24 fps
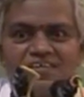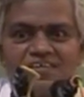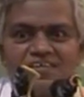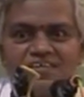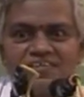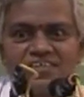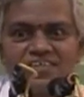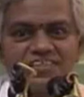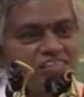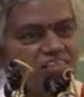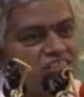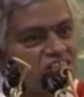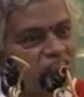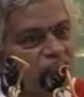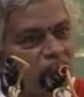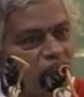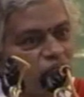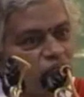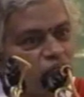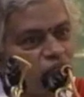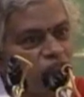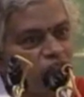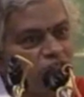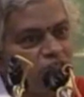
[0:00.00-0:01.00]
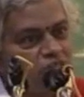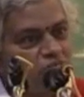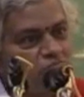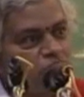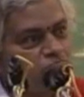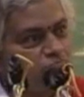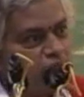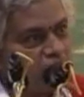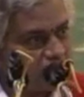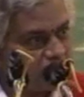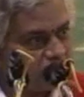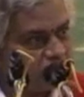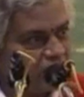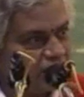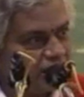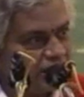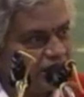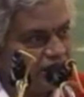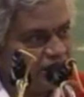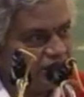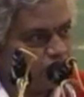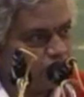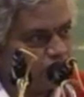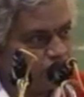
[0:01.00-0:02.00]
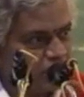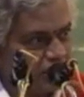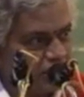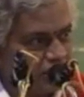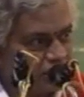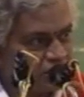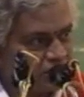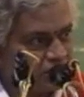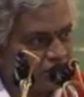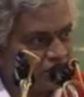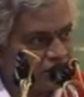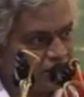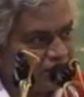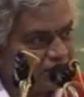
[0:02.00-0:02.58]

This is how Bhagavan interprets